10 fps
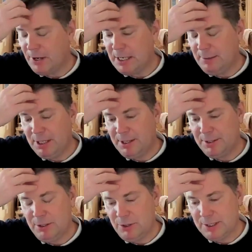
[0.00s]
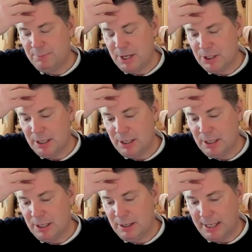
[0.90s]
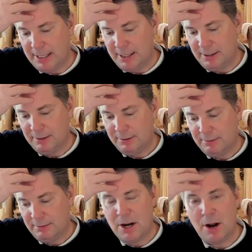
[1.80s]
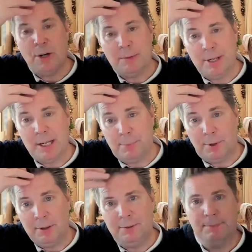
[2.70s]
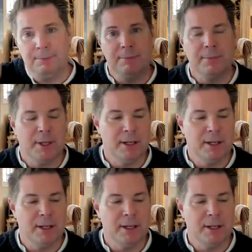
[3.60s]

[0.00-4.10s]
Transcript: it's funny because you just mentioned about like knowing people.